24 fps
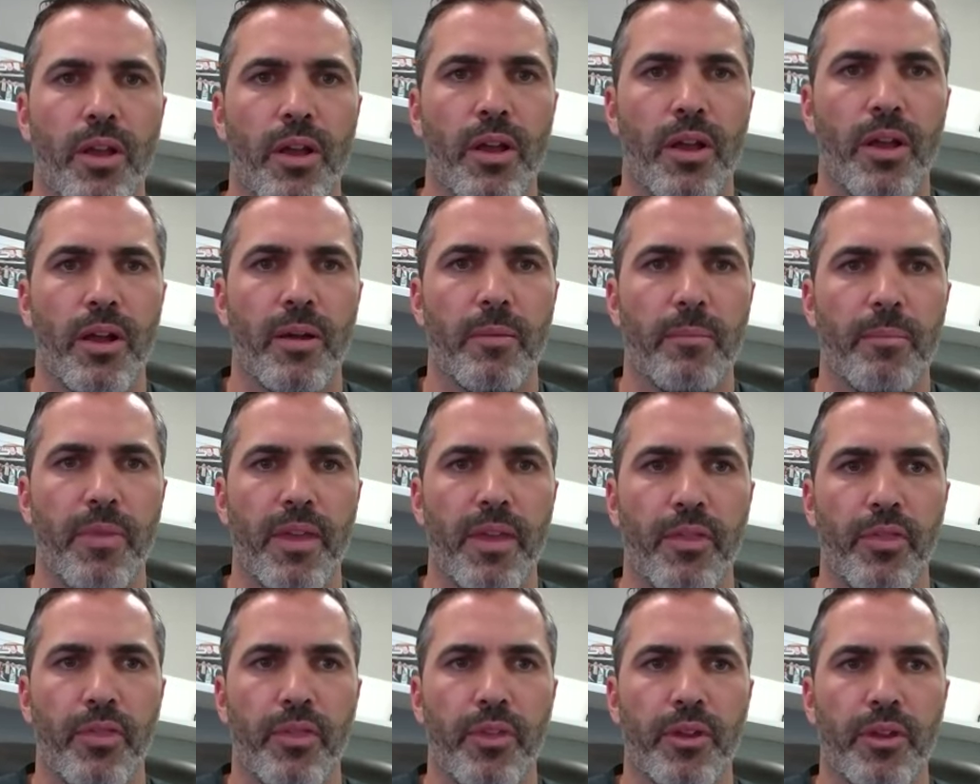Um,
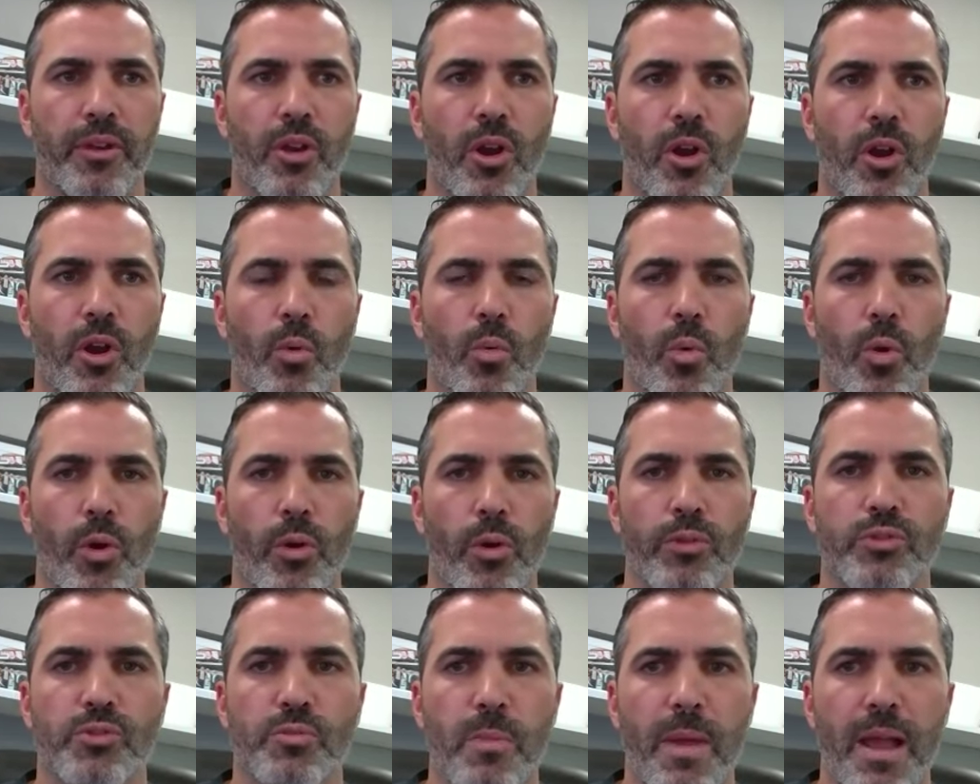I think our
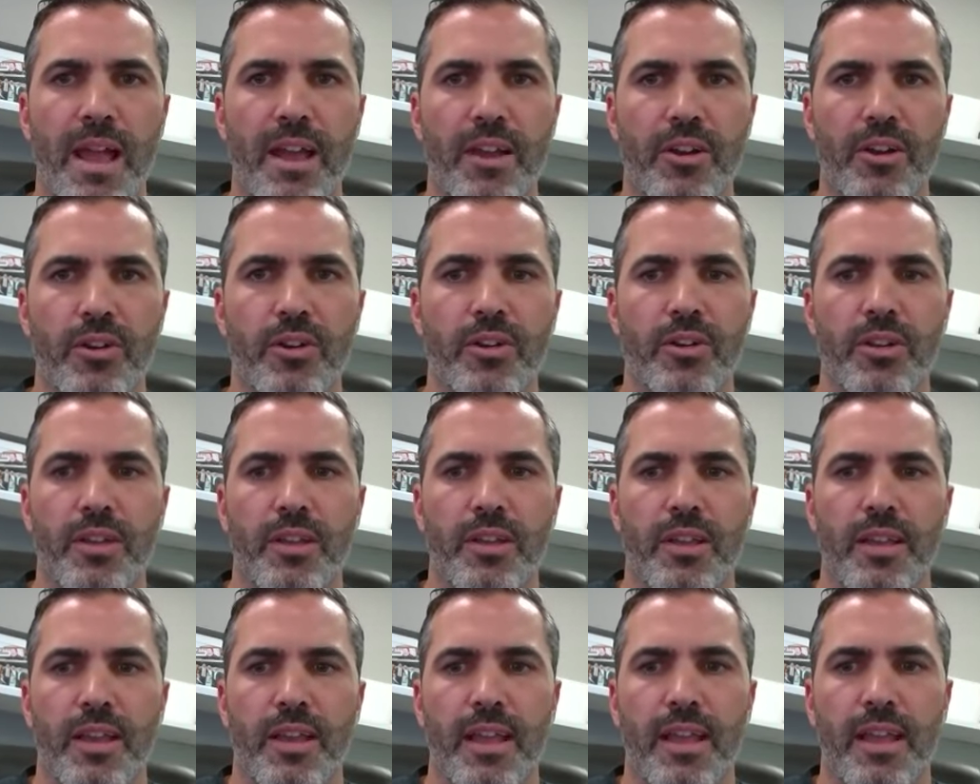words matter.
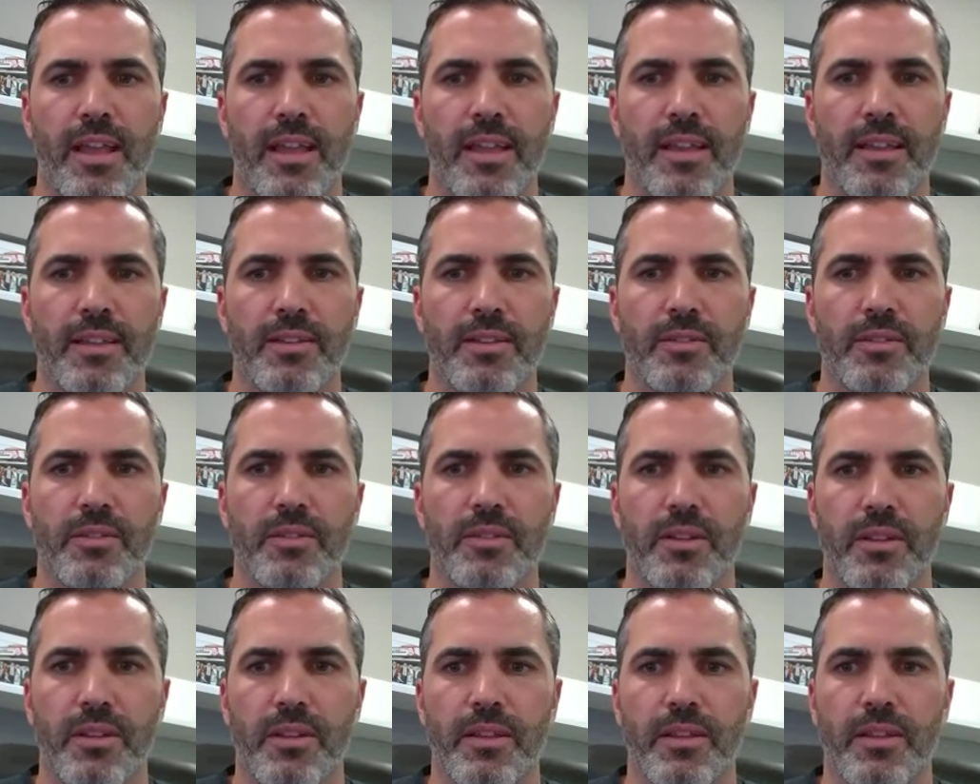And,
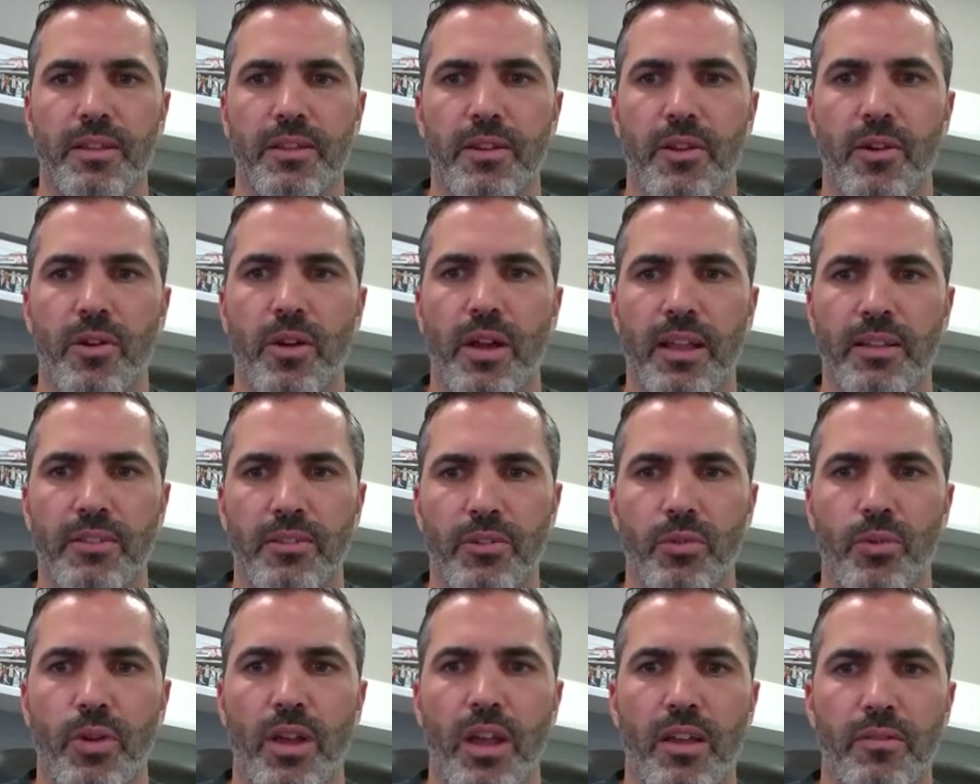you know, I
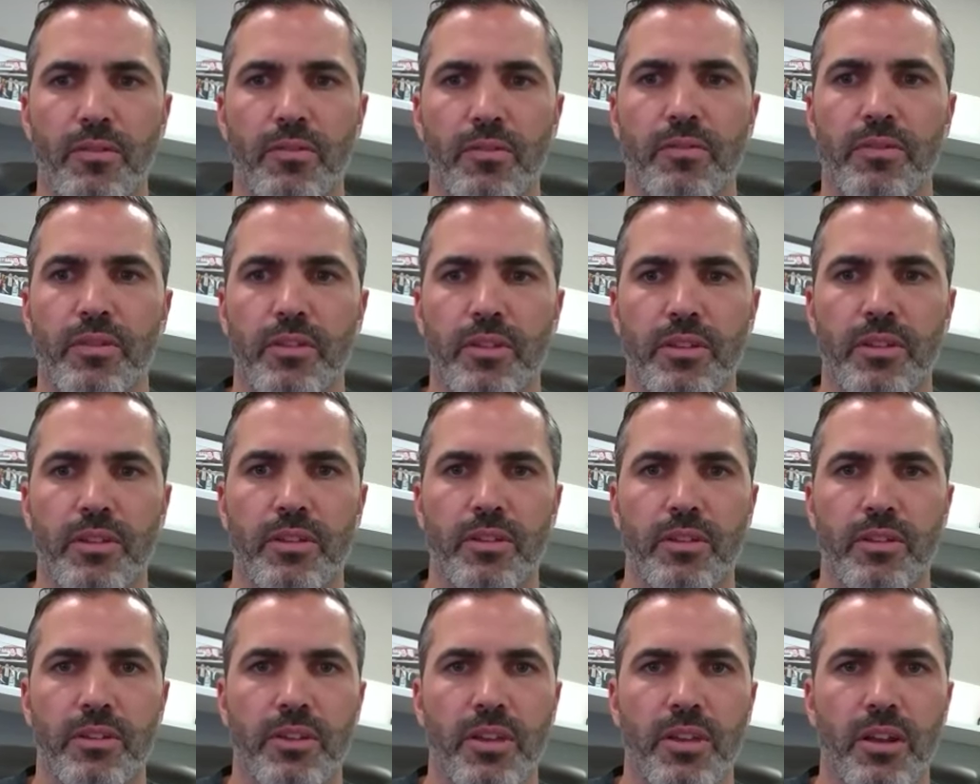do have
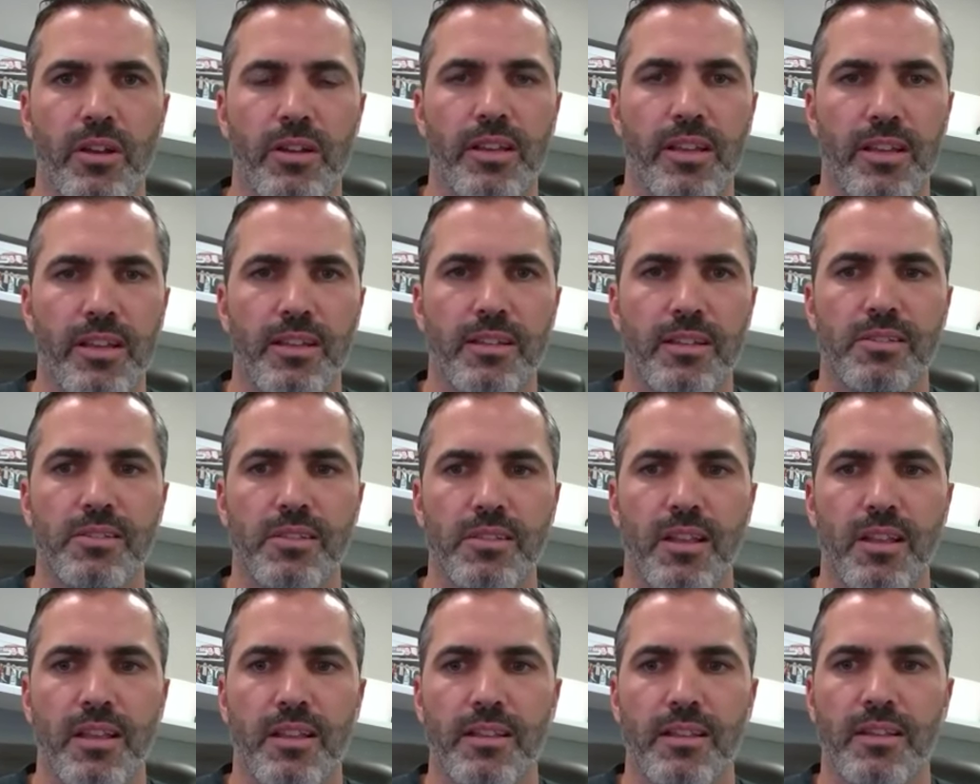young kids
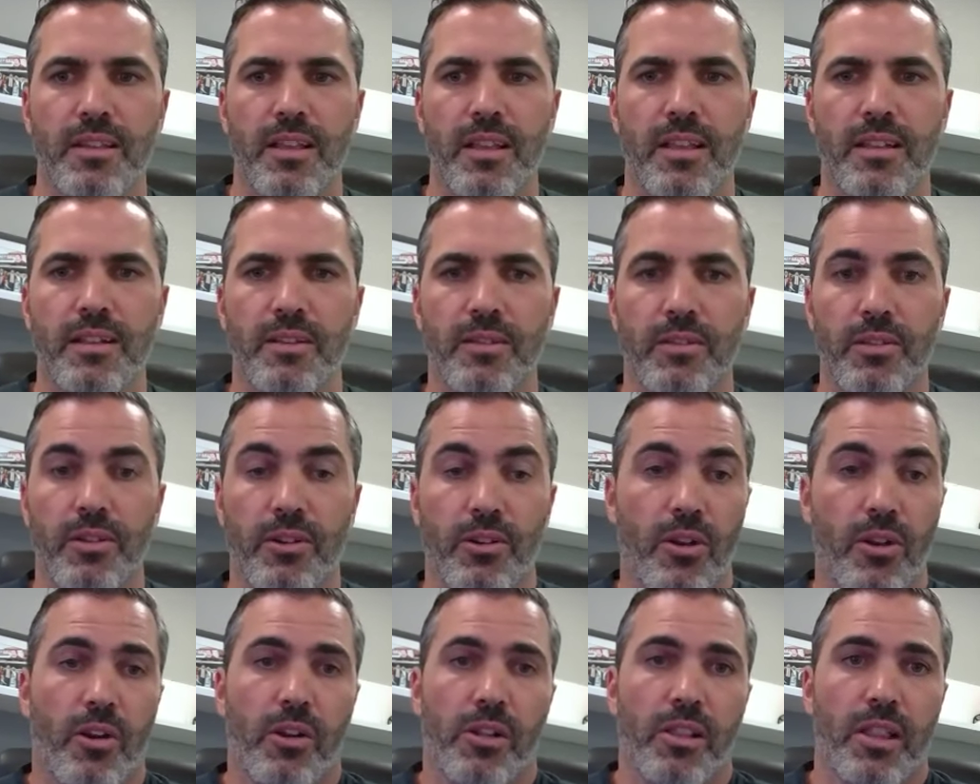and, and, and
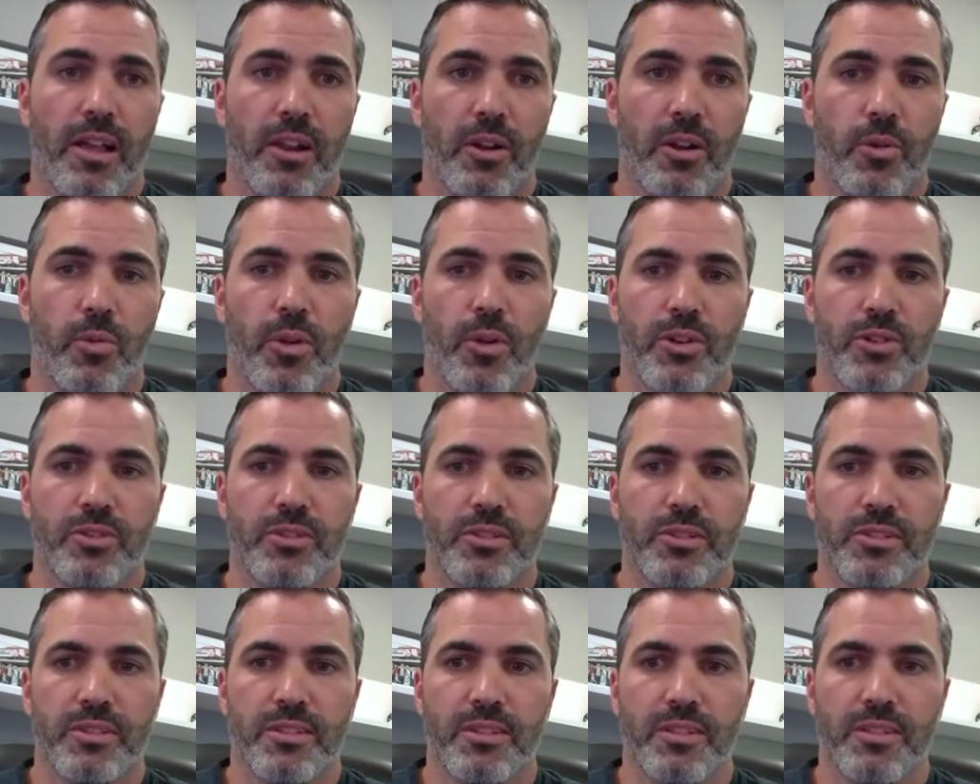there are a lot of
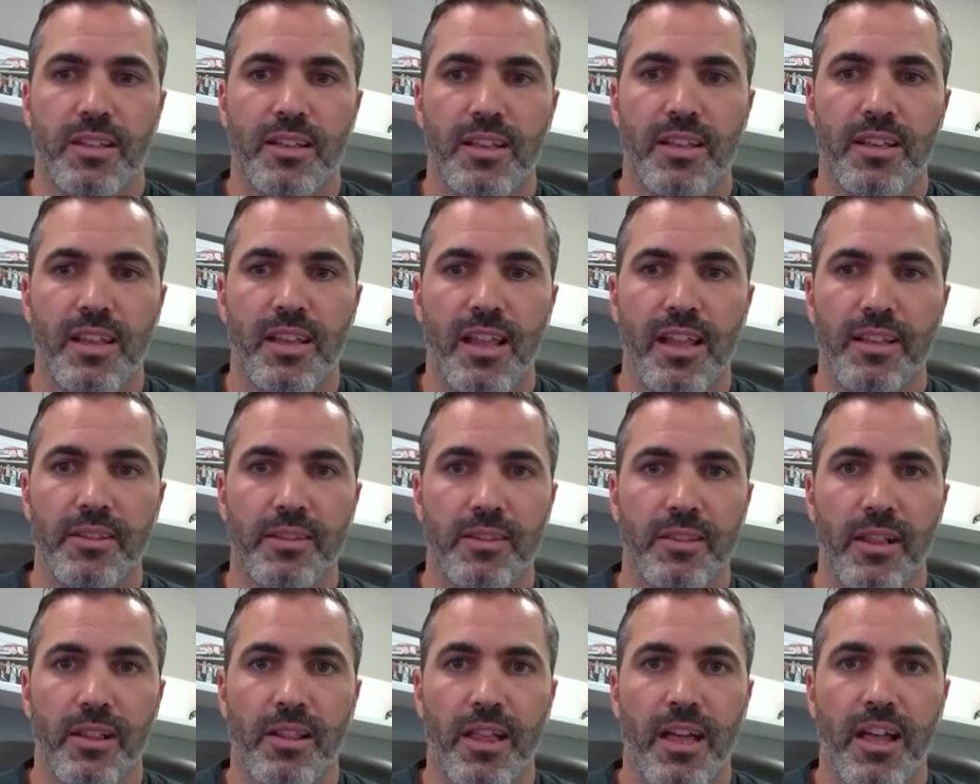questions and,
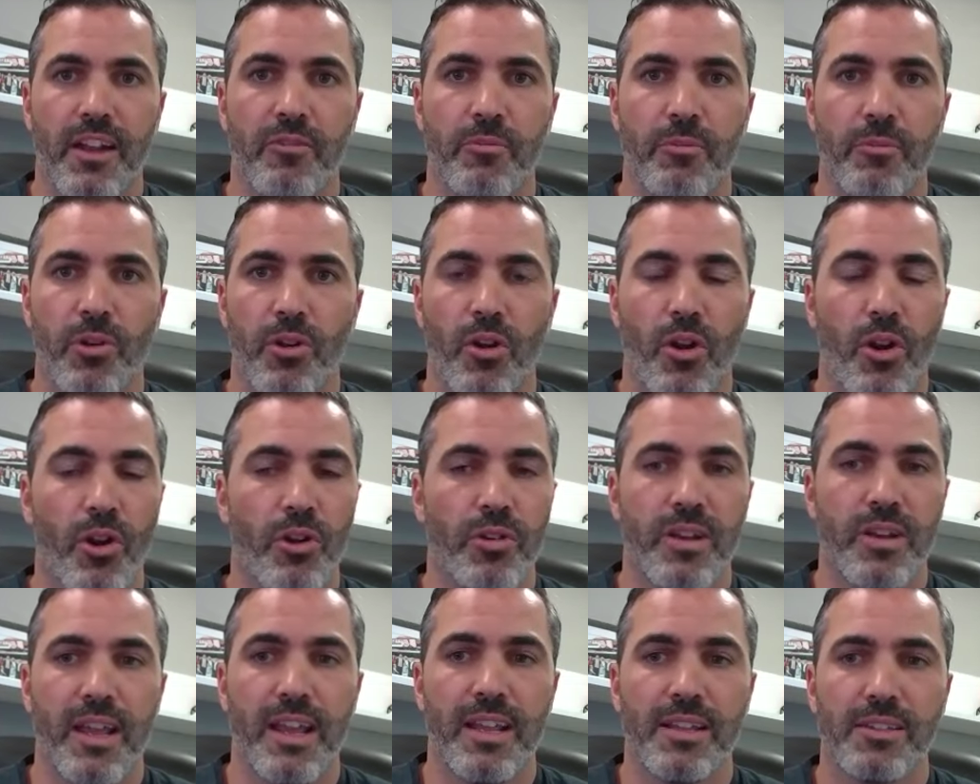and a lot of them are
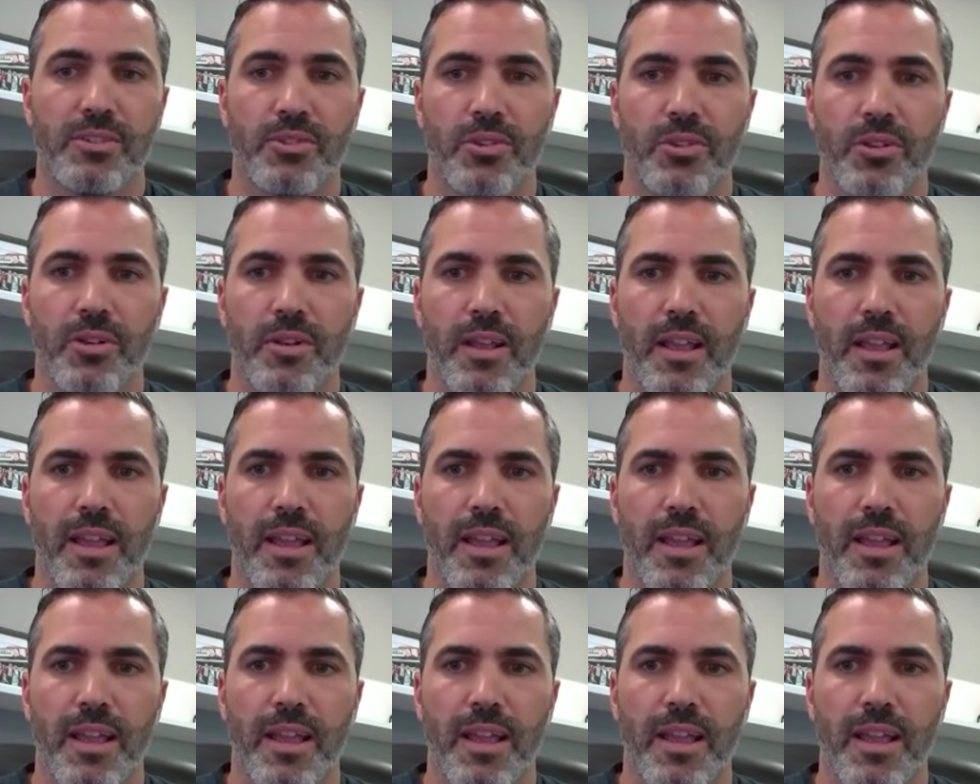hard to answer.